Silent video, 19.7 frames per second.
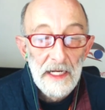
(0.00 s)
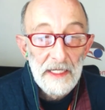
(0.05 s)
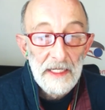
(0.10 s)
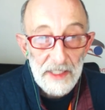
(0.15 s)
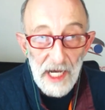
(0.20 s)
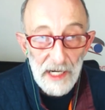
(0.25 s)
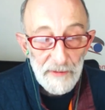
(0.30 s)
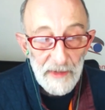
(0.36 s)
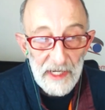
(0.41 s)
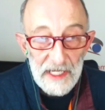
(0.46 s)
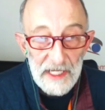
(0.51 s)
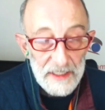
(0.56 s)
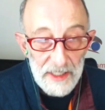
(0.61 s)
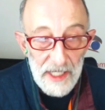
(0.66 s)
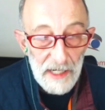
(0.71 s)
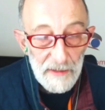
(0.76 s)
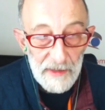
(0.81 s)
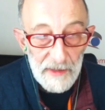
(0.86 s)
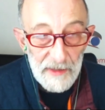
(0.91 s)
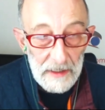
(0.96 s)
It's got to be
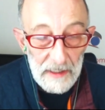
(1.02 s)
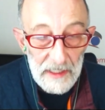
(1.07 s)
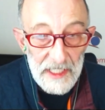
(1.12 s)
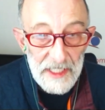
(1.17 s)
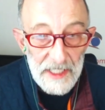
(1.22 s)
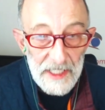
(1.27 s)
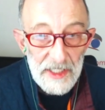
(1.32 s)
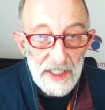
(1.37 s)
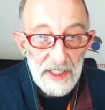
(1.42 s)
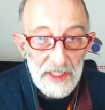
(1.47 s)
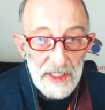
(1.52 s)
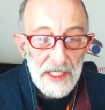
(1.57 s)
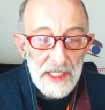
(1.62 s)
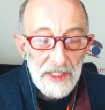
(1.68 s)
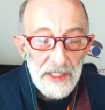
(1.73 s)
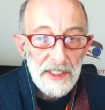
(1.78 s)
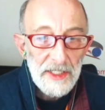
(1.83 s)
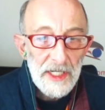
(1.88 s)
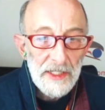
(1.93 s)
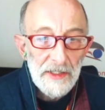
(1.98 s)
at least as high as
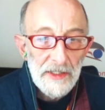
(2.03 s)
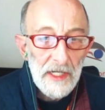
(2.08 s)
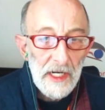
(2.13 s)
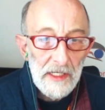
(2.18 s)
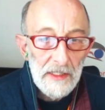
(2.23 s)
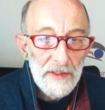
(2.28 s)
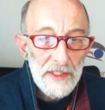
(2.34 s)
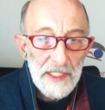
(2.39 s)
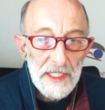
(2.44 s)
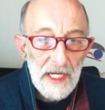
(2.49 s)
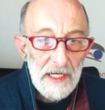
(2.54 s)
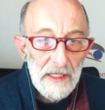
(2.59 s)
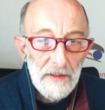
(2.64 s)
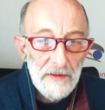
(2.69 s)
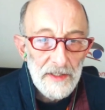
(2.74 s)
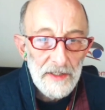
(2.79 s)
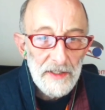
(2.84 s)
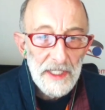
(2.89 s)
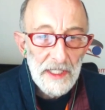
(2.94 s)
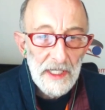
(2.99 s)
$600 an
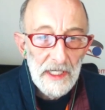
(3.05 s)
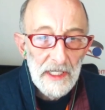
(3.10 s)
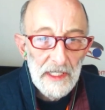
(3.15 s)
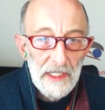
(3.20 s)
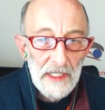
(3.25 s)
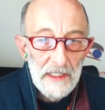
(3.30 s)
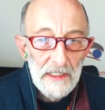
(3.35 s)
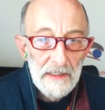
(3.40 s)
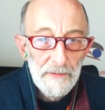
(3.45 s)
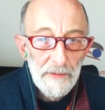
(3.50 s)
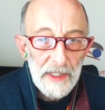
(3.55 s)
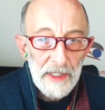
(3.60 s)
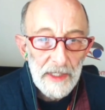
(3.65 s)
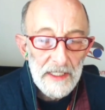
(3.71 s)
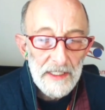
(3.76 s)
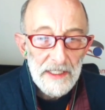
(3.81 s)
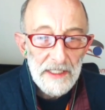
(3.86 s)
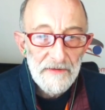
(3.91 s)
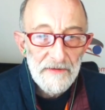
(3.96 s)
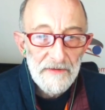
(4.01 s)
ounce
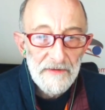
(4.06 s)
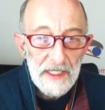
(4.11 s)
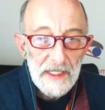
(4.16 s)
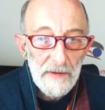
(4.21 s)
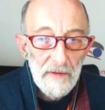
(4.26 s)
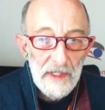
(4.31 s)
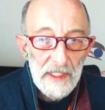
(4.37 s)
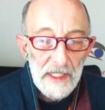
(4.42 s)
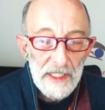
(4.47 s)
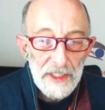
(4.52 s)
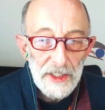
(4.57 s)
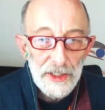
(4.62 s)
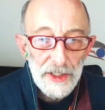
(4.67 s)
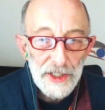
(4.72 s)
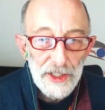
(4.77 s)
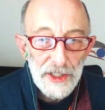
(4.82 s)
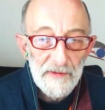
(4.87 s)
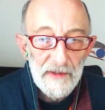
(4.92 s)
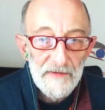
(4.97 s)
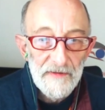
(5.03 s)
because of the
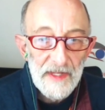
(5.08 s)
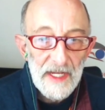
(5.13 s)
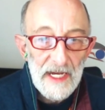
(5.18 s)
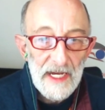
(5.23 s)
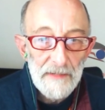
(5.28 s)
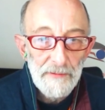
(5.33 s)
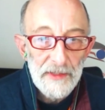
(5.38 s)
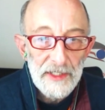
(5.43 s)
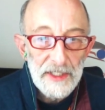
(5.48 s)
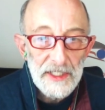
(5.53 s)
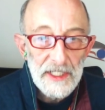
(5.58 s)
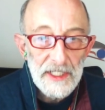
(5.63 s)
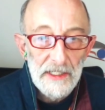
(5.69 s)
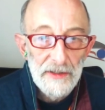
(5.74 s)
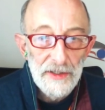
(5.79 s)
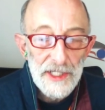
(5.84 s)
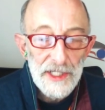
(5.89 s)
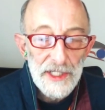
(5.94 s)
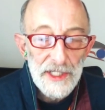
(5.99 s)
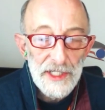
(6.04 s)
relationship of that
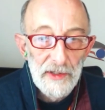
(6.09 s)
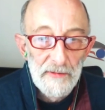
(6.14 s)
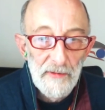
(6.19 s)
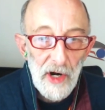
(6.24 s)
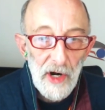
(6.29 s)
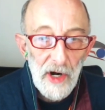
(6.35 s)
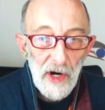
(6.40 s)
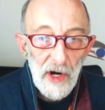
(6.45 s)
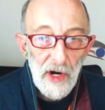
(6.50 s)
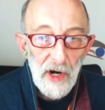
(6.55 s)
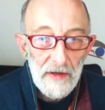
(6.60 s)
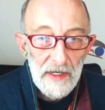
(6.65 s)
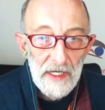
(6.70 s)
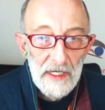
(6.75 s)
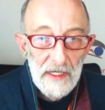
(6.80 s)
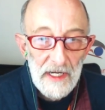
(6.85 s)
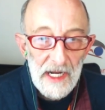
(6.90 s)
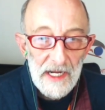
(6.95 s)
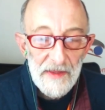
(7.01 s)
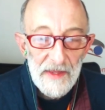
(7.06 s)
particular temporal marker
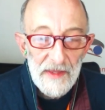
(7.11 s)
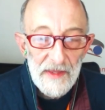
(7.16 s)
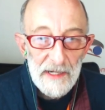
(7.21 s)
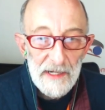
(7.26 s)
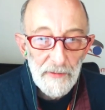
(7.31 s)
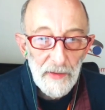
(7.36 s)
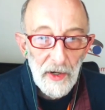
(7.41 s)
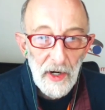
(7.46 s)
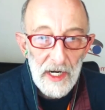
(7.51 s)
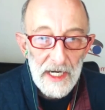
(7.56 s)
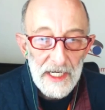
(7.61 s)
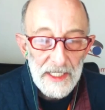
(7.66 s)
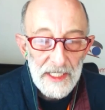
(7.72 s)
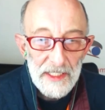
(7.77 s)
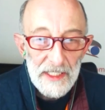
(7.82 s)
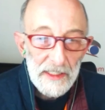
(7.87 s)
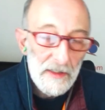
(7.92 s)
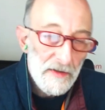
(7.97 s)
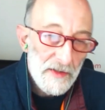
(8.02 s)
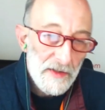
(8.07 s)
and that price
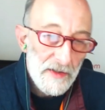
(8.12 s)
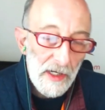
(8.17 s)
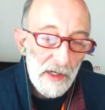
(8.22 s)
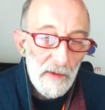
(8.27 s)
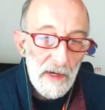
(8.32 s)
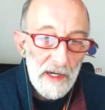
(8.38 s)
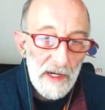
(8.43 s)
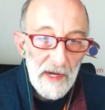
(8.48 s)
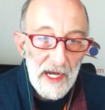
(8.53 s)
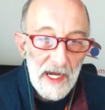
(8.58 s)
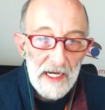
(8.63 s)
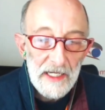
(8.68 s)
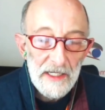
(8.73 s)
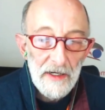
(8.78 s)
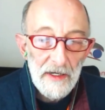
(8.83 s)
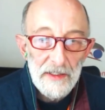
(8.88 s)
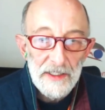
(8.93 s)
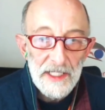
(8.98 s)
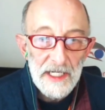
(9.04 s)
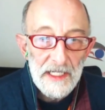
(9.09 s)
that goes all the way back in
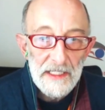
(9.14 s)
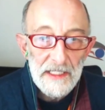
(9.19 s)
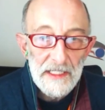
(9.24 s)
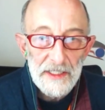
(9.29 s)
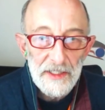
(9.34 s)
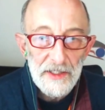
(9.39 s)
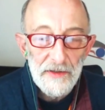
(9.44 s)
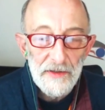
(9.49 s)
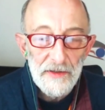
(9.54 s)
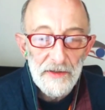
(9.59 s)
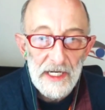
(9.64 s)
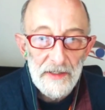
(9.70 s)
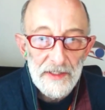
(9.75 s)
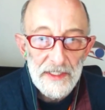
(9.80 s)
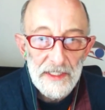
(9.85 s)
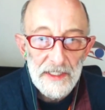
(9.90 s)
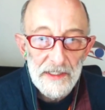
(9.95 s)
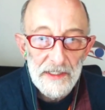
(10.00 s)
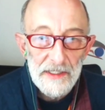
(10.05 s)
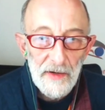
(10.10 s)
our data to
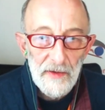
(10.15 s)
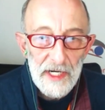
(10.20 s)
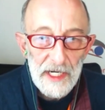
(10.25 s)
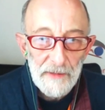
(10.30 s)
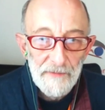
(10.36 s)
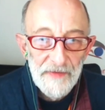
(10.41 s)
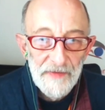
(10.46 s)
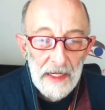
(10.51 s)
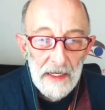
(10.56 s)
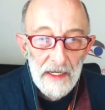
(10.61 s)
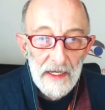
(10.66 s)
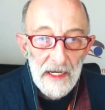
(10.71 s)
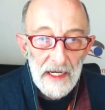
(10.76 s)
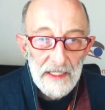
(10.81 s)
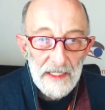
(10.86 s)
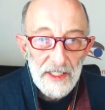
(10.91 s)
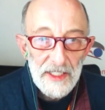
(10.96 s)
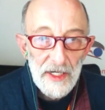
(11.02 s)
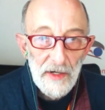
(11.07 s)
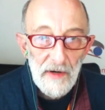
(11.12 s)
2003.
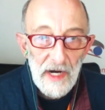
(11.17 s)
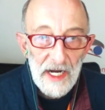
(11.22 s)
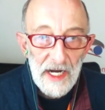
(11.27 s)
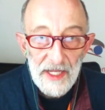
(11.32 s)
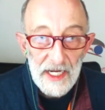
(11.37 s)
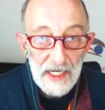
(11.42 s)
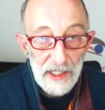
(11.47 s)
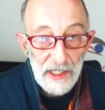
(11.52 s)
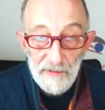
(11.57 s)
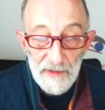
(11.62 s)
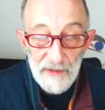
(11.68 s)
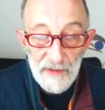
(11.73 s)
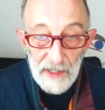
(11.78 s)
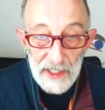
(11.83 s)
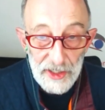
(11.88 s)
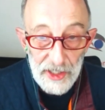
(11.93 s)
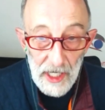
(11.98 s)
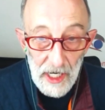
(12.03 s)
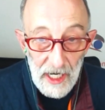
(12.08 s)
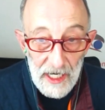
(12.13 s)
And so I think it'll be
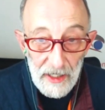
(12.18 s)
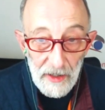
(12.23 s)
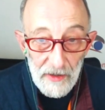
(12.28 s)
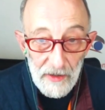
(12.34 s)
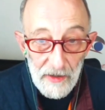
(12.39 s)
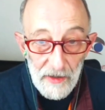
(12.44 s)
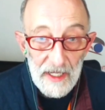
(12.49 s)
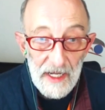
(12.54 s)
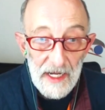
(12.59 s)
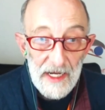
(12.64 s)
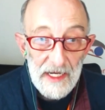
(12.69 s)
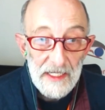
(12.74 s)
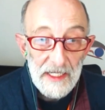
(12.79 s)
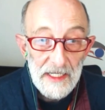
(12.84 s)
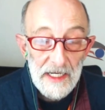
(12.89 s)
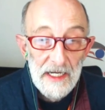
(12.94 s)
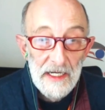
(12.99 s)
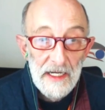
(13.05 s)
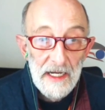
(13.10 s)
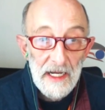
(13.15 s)
much higher than that,
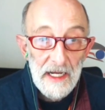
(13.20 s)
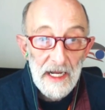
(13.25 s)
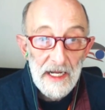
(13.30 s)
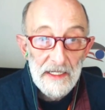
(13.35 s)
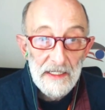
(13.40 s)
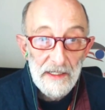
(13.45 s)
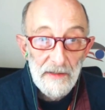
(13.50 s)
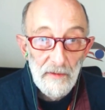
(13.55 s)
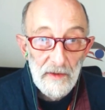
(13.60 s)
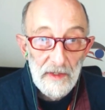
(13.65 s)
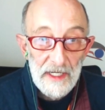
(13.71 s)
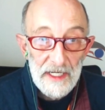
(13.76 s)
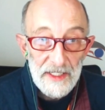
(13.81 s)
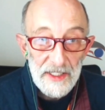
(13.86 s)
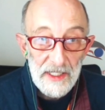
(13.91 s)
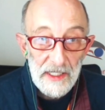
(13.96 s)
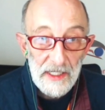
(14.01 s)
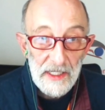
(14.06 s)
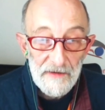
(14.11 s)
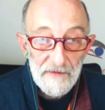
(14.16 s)
and it will
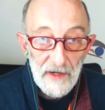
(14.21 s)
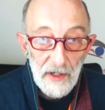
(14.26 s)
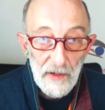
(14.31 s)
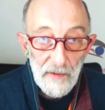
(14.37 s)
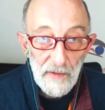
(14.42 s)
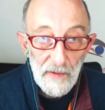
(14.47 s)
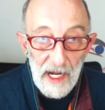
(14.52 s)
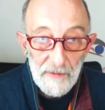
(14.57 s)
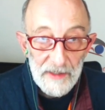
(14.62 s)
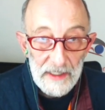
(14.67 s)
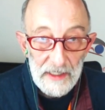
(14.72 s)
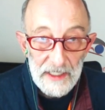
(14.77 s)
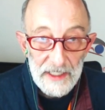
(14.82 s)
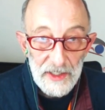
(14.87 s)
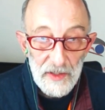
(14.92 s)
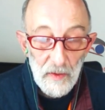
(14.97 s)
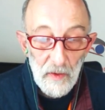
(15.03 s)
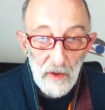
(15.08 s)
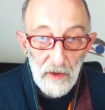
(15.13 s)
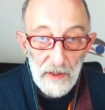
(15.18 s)
escalate very rapidly
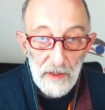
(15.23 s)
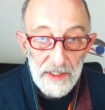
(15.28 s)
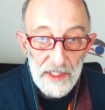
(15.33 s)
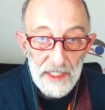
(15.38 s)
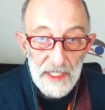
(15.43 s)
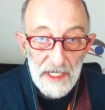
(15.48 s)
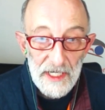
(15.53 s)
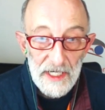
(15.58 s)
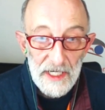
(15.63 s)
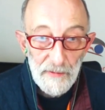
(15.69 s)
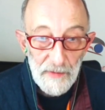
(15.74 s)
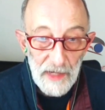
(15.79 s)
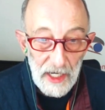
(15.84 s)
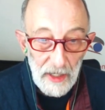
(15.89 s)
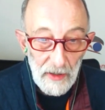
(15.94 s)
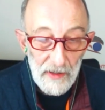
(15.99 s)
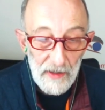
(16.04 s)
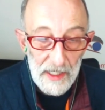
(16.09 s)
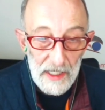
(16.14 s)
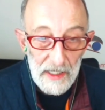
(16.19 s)
towards
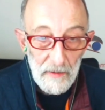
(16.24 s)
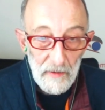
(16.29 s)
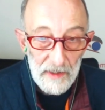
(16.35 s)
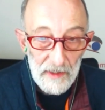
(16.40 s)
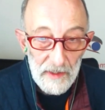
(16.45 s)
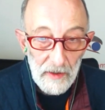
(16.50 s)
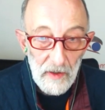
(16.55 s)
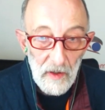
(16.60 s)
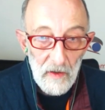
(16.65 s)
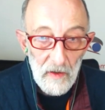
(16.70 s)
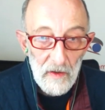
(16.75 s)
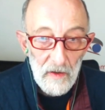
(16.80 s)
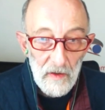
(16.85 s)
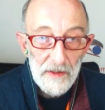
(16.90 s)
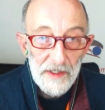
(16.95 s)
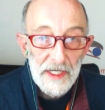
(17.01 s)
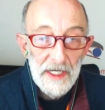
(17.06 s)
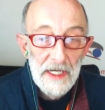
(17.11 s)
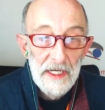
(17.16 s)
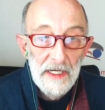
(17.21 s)
parity with
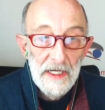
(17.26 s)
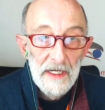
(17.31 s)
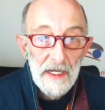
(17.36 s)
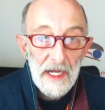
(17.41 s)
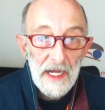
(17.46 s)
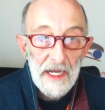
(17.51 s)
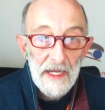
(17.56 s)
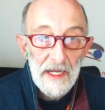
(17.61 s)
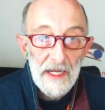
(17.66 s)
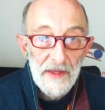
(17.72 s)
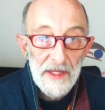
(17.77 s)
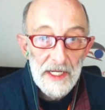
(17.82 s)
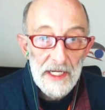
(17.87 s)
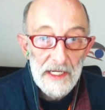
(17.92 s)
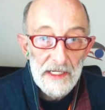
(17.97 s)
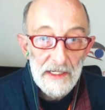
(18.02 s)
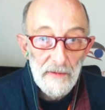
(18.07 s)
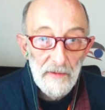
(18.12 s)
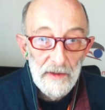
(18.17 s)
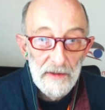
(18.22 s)
gold, and
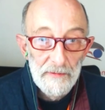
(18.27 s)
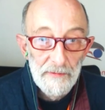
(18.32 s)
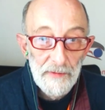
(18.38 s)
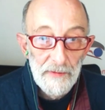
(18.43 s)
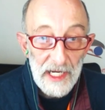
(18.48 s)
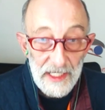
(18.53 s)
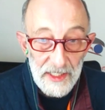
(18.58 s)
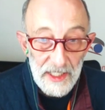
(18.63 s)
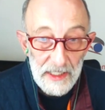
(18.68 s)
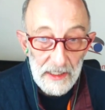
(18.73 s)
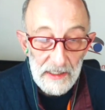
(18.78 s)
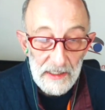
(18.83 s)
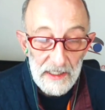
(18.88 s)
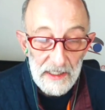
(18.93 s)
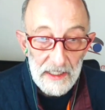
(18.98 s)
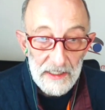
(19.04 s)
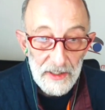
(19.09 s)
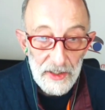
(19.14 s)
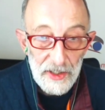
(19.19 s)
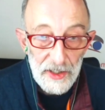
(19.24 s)
then it will basically
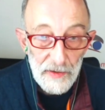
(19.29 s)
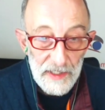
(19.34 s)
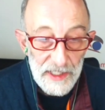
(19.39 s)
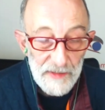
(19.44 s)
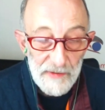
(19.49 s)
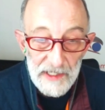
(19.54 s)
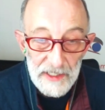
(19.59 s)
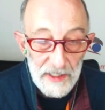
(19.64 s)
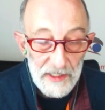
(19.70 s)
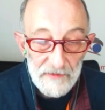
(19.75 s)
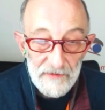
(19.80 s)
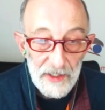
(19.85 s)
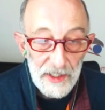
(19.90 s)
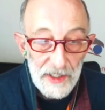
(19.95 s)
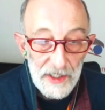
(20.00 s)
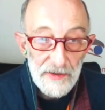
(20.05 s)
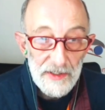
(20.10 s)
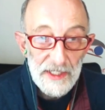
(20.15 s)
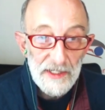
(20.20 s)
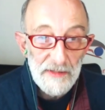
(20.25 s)
get too expensive to
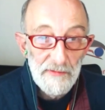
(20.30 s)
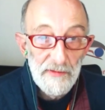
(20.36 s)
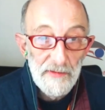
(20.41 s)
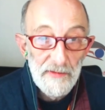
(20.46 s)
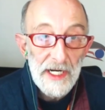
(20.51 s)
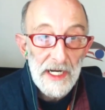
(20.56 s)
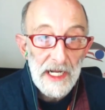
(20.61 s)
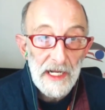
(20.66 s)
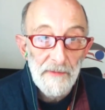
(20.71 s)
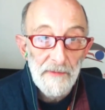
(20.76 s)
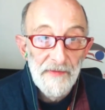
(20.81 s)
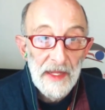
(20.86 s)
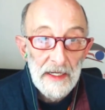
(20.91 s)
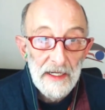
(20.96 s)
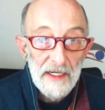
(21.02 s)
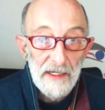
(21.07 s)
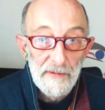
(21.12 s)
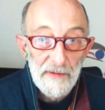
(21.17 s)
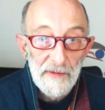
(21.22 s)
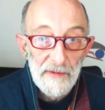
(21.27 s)
use as money.
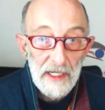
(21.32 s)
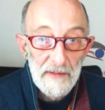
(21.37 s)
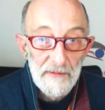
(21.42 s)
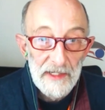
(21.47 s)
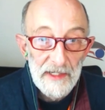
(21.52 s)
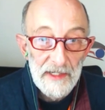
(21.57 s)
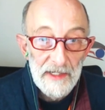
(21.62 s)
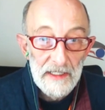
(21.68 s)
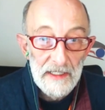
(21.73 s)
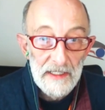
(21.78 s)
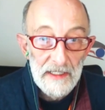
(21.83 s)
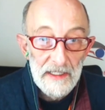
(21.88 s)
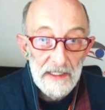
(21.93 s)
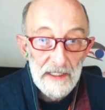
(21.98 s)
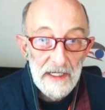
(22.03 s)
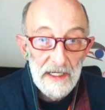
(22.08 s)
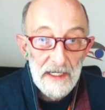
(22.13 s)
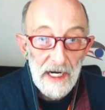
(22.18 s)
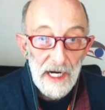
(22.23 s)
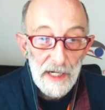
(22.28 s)
It'll become
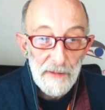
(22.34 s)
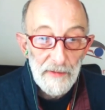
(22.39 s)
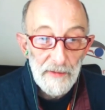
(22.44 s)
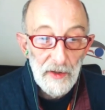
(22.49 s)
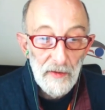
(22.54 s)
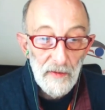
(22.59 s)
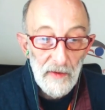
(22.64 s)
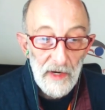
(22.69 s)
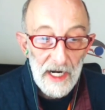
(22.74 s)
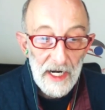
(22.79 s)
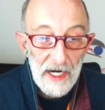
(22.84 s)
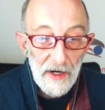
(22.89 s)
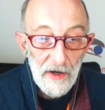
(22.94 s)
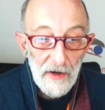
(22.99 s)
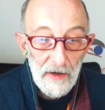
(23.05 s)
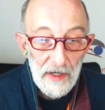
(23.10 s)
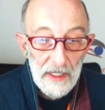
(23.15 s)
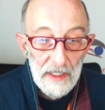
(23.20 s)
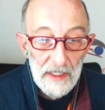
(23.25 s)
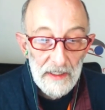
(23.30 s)
a hyper
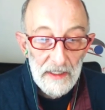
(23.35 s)
rare,